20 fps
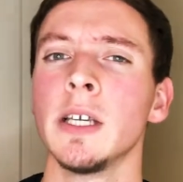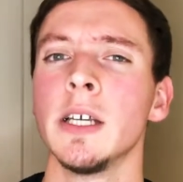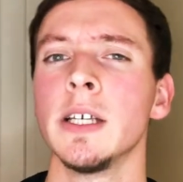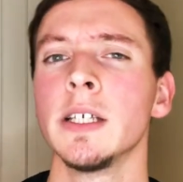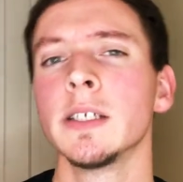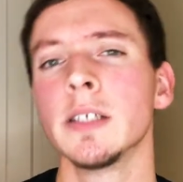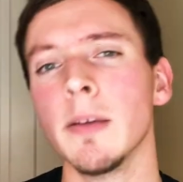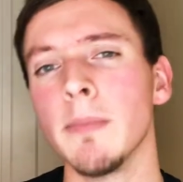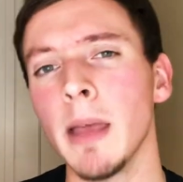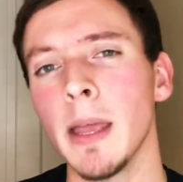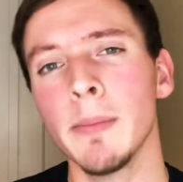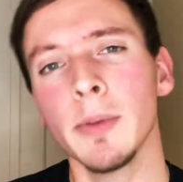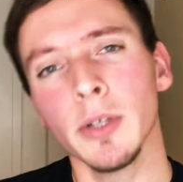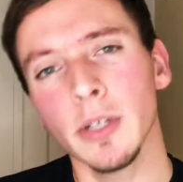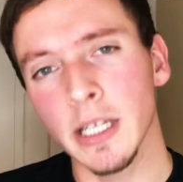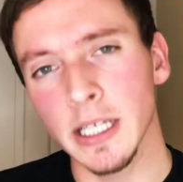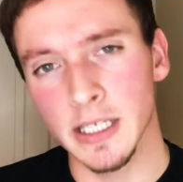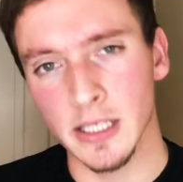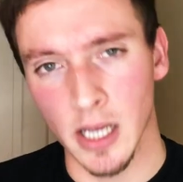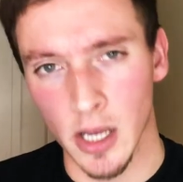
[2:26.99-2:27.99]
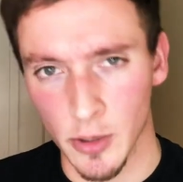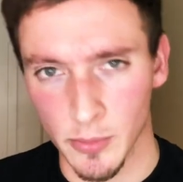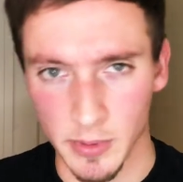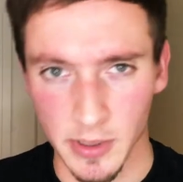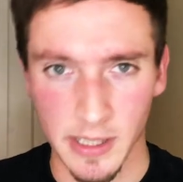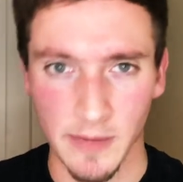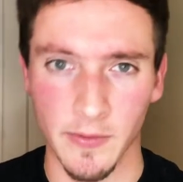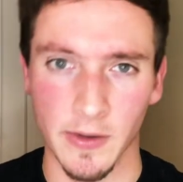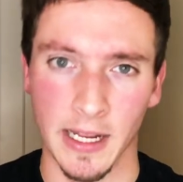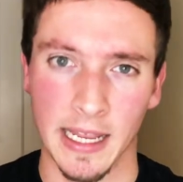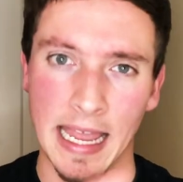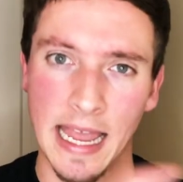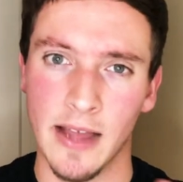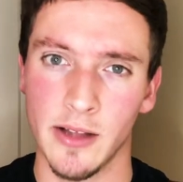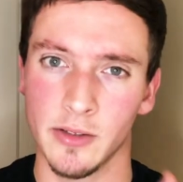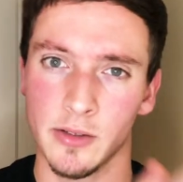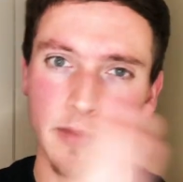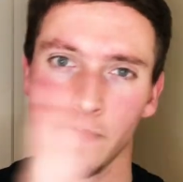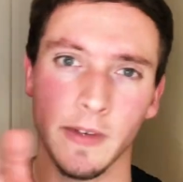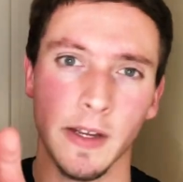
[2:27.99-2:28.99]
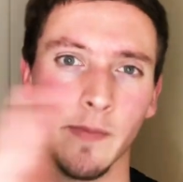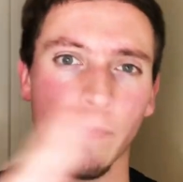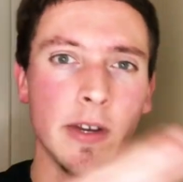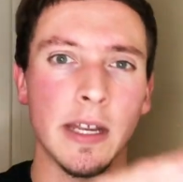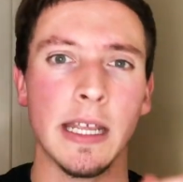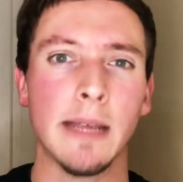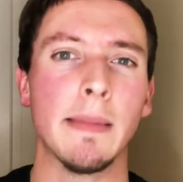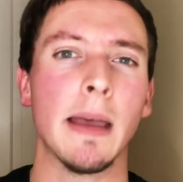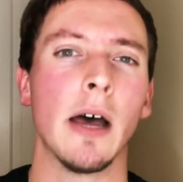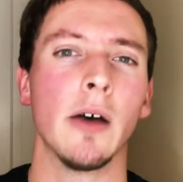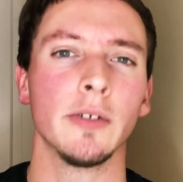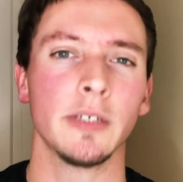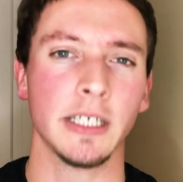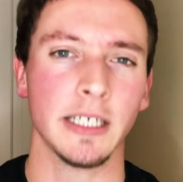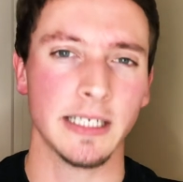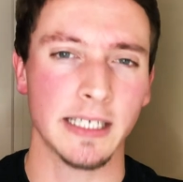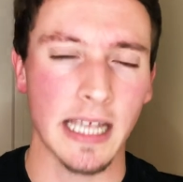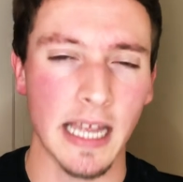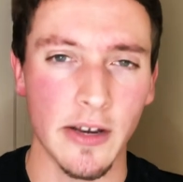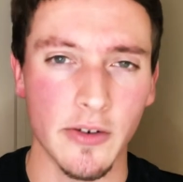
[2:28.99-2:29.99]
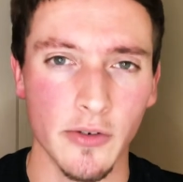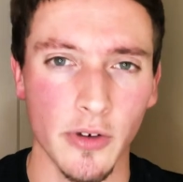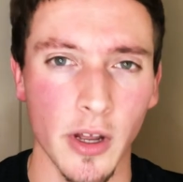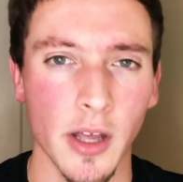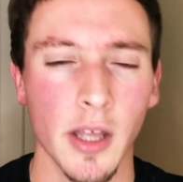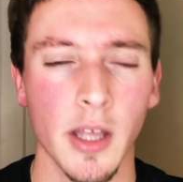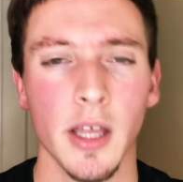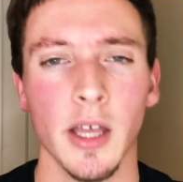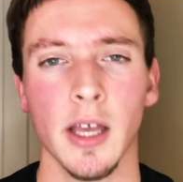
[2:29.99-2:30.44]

So maybe you need to open different accounts with different emails, etc.